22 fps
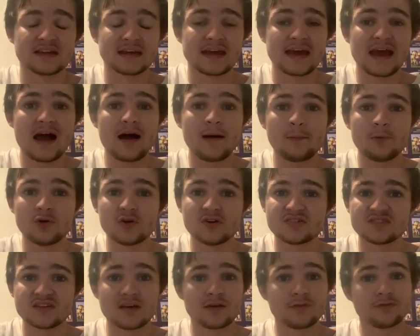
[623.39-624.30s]
The
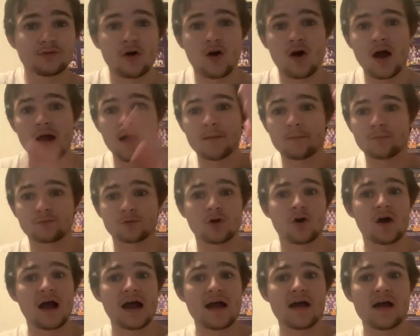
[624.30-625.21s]
Cowboys, if I am
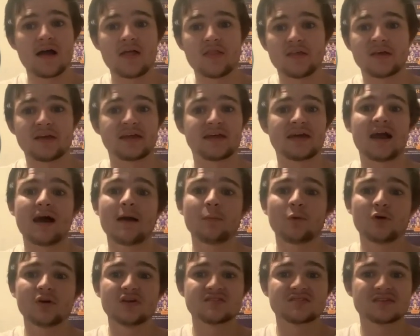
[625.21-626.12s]
right, the
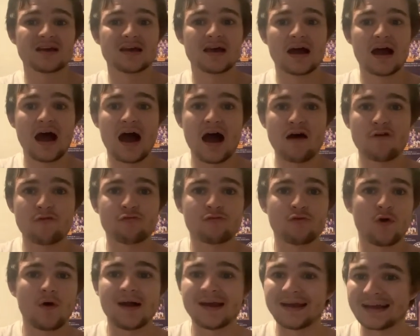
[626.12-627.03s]
Cowboys are
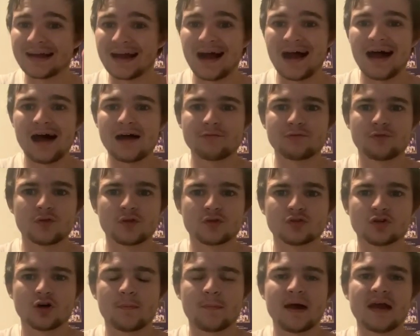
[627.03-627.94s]
fighting hard for the
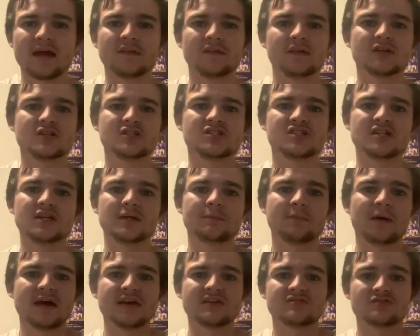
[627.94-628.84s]
top eight this year
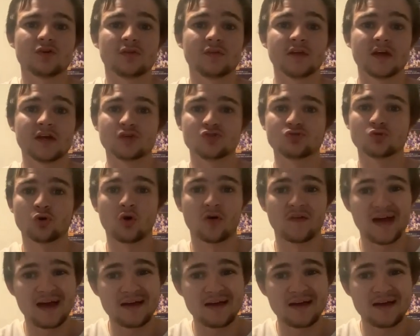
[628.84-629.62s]
based on their draw.